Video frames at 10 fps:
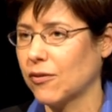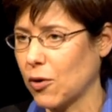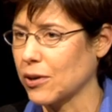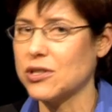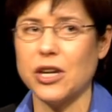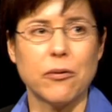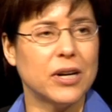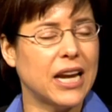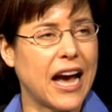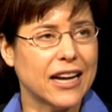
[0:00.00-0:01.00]
Of course, no
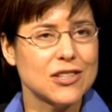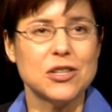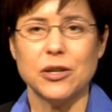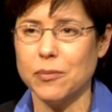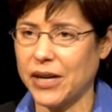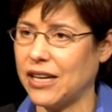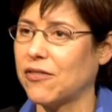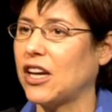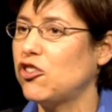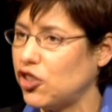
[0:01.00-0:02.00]
one has to, but
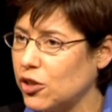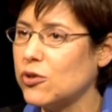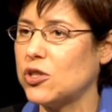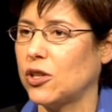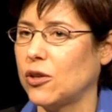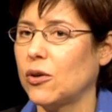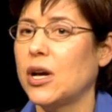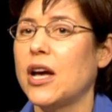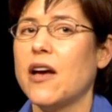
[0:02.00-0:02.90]
if they choose to,